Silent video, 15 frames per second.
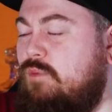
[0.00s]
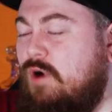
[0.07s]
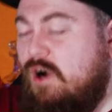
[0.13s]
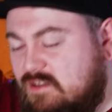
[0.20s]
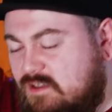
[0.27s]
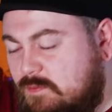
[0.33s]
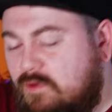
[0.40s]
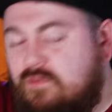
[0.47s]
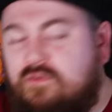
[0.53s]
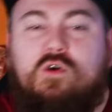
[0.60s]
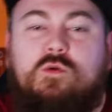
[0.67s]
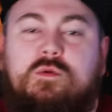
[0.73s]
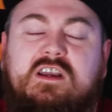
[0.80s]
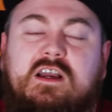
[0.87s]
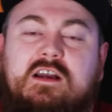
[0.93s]
But
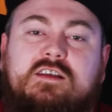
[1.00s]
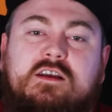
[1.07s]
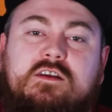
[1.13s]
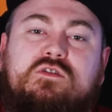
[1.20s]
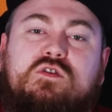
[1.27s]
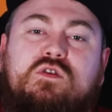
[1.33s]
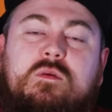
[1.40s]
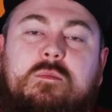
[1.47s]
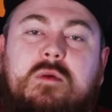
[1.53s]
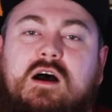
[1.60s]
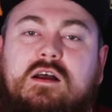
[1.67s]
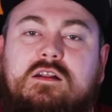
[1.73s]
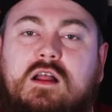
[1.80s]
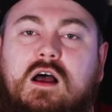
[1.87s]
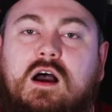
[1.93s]
before we get into the
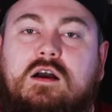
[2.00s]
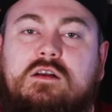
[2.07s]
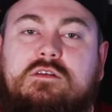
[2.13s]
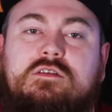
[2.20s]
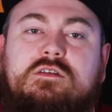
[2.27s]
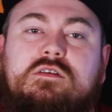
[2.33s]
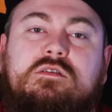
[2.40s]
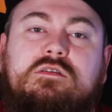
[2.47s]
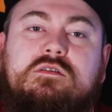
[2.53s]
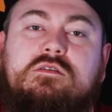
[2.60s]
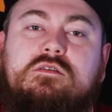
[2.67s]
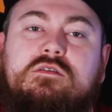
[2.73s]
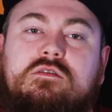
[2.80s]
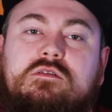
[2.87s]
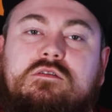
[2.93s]
mad lad,
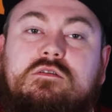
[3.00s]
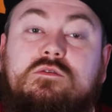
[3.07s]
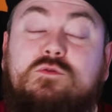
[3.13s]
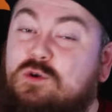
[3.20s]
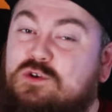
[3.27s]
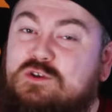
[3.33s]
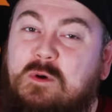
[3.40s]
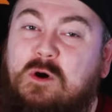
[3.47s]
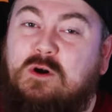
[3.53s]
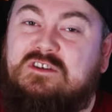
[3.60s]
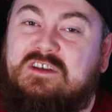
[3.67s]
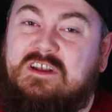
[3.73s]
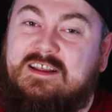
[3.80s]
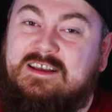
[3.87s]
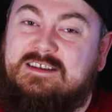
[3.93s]
no
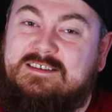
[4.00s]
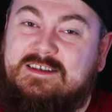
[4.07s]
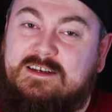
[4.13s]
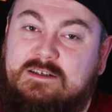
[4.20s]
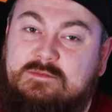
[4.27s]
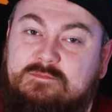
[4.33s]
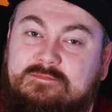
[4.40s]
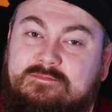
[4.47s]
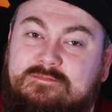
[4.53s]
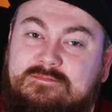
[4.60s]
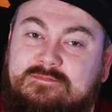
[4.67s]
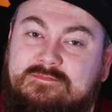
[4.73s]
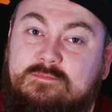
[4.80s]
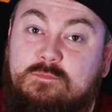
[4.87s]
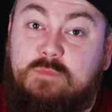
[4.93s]
sponsor this time,
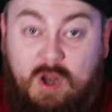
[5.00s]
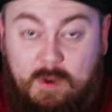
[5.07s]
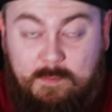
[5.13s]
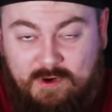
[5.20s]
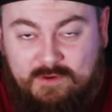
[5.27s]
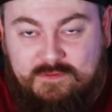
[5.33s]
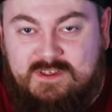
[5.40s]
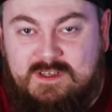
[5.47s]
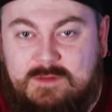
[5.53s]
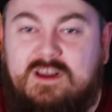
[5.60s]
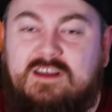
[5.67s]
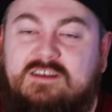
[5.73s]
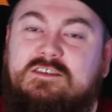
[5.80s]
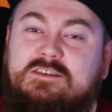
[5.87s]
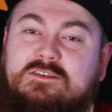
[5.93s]
but a birthday
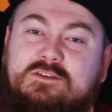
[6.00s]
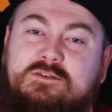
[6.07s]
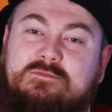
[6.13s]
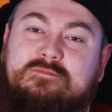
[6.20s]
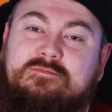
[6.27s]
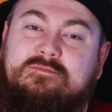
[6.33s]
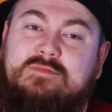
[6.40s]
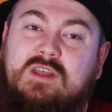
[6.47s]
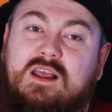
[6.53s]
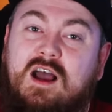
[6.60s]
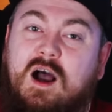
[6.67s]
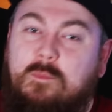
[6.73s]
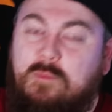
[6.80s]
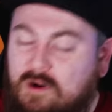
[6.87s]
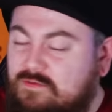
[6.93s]
message.
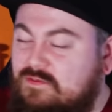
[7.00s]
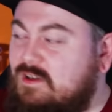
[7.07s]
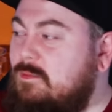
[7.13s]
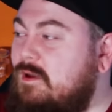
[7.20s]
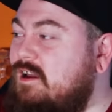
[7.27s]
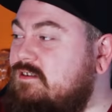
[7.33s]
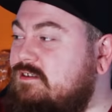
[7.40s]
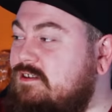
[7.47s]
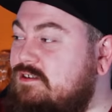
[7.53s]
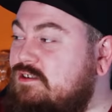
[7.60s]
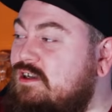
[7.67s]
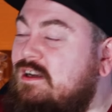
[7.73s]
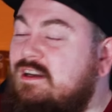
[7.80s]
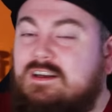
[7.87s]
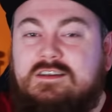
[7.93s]
A birthday
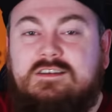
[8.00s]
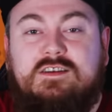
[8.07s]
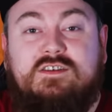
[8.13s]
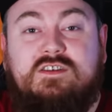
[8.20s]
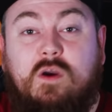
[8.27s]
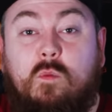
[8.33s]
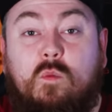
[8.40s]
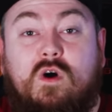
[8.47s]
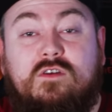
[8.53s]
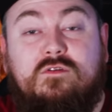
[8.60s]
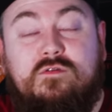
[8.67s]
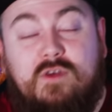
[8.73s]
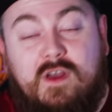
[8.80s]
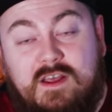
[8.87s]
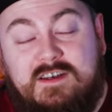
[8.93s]
message to someone
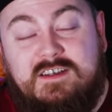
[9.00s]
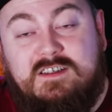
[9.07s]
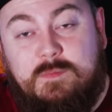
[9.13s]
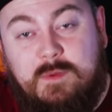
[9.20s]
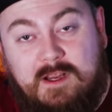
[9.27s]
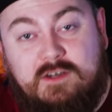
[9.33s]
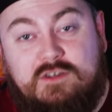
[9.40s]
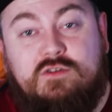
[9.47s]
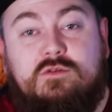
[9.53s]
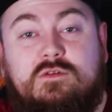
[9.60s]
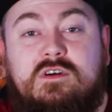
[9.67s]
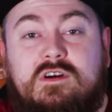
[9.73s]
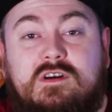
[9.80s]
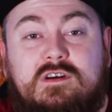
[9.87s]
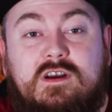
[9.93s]
very special
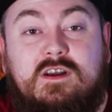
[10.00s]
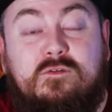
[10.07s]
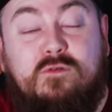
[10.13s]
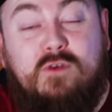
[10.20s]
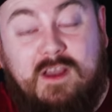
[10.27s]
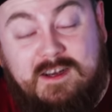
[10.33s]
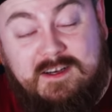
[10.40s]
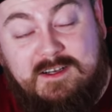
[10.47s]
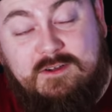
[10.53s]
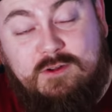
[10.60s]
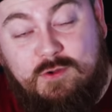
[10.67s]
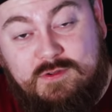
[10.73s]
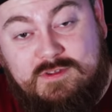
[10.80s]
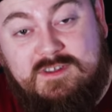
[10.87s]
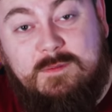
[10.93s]
and very
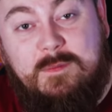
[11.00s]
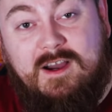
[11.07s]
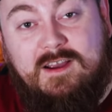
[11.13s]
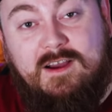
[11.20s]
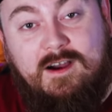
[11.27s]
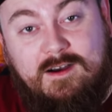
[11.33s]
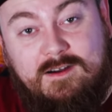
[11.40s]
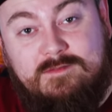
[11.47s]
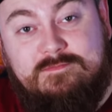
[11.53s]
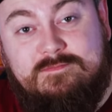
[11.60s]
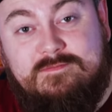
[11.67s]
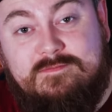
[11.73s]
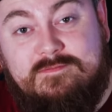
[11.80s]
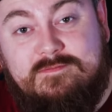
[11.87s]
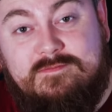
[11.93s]
close to my heart.
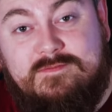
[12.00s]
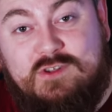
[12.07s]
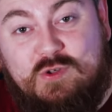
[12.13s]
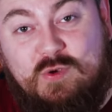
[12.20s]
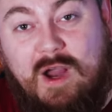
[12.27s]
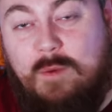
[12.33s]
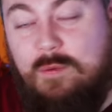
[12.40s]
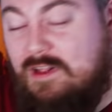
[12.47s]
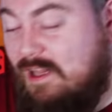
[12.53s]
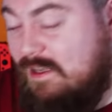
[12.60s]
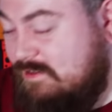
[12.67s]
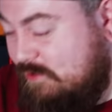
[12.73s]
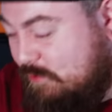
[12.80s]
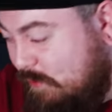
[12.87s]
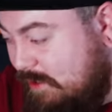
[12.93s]
So I would
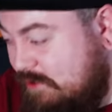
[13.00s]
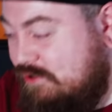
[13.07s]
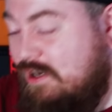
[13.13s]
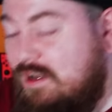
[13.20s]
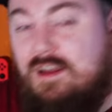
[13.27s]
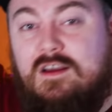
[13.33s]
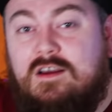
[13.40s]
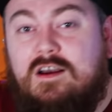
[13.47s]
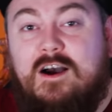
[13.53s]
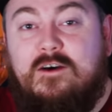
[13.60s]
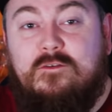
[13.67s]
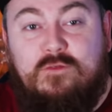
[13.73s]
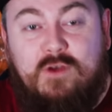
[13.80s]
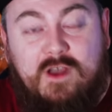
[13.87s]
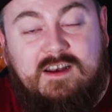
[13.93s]
like to wish a
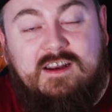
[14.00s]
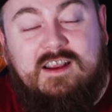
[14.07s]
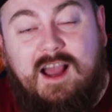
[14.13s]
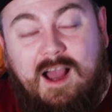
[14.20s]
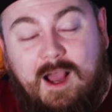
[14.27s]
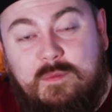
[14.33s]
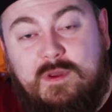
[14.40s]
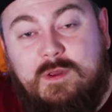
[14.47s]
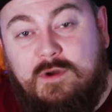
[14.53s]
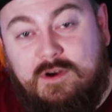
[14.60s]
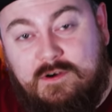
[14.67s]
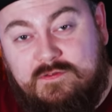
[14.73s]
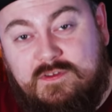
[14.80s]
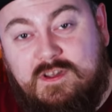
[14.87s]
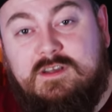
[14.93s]
very happy
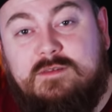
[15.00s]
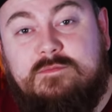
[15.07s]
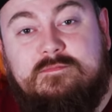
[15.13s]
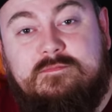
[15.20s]
birthday